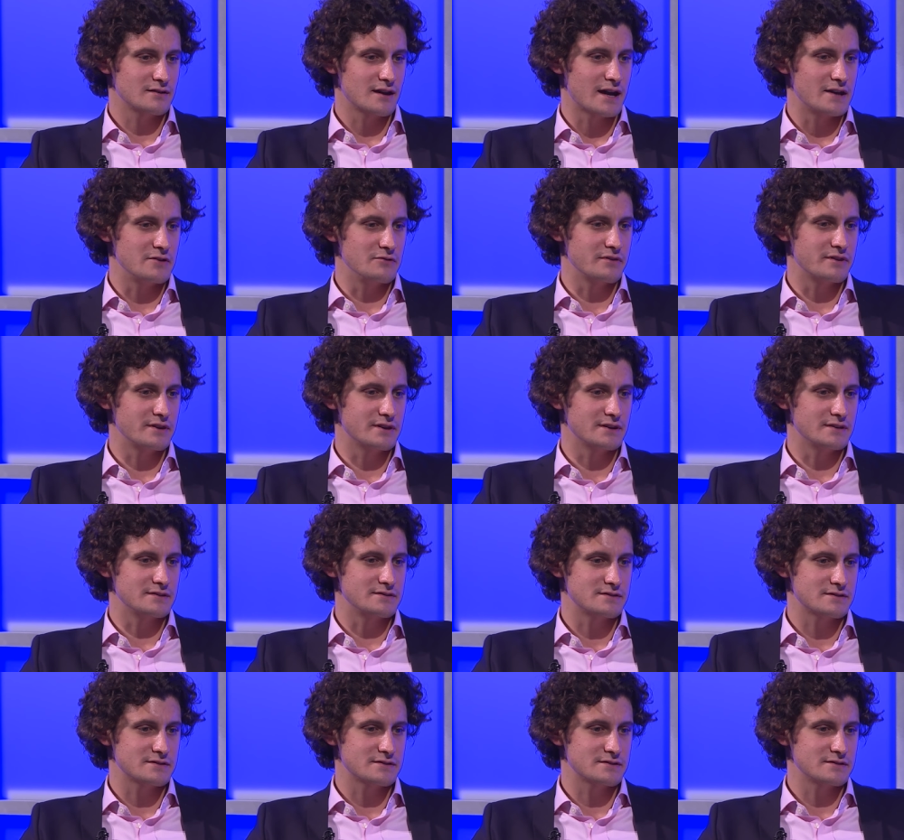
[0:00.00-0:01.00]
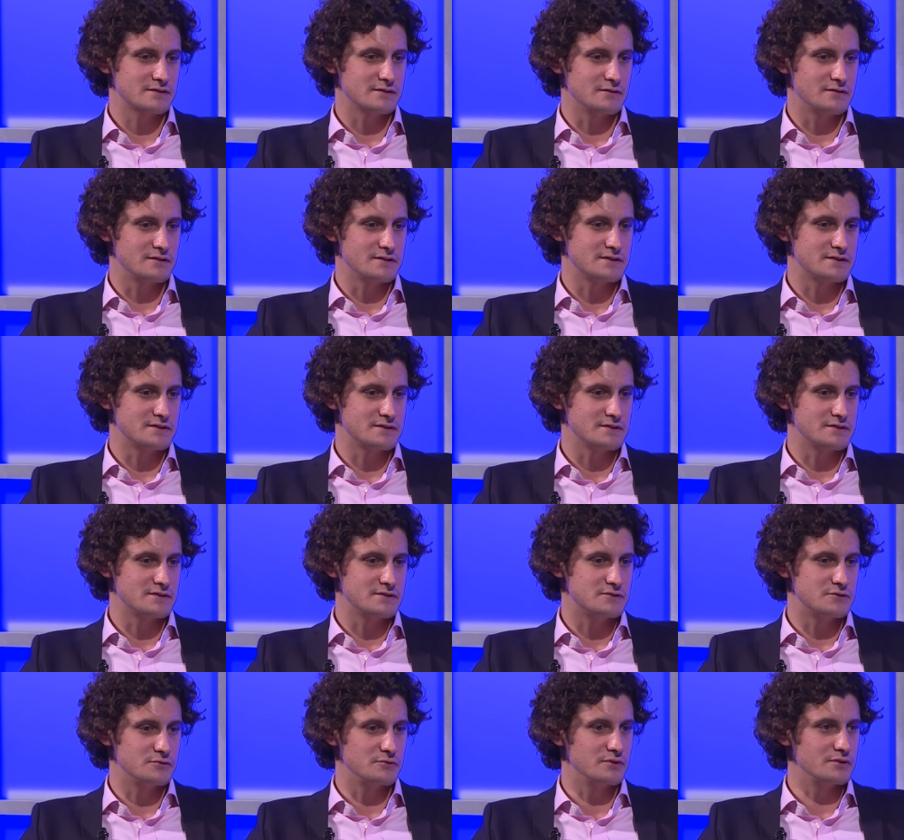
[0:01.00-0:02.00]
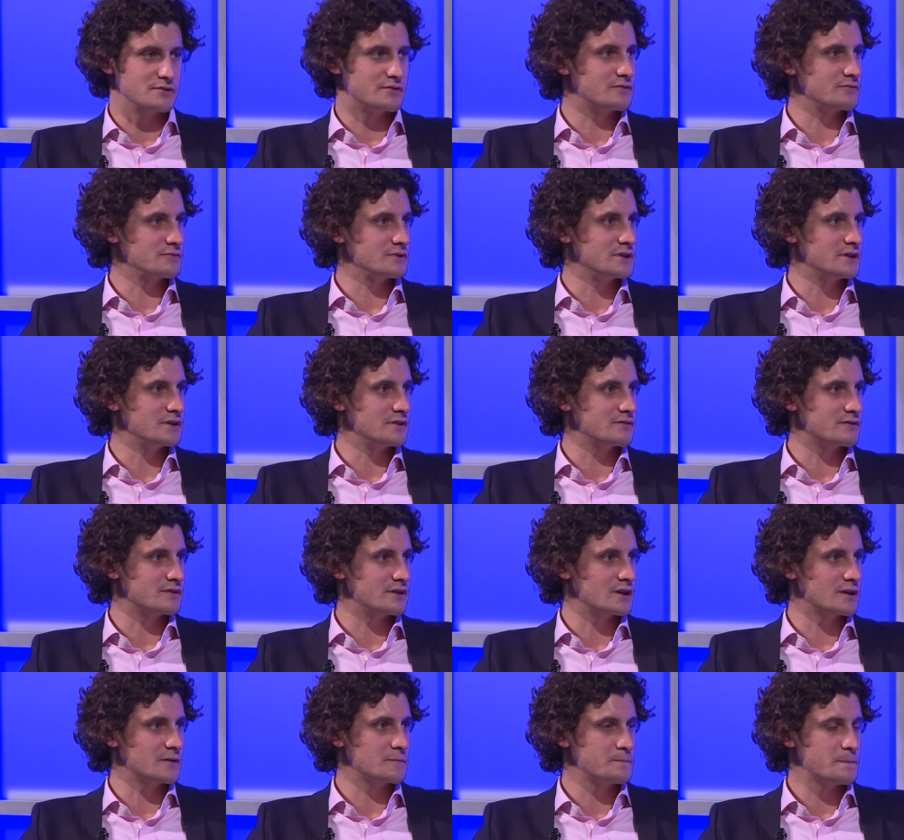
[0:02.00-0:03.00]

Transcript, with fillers: I don't think it's you know this isn't a two or three year thing.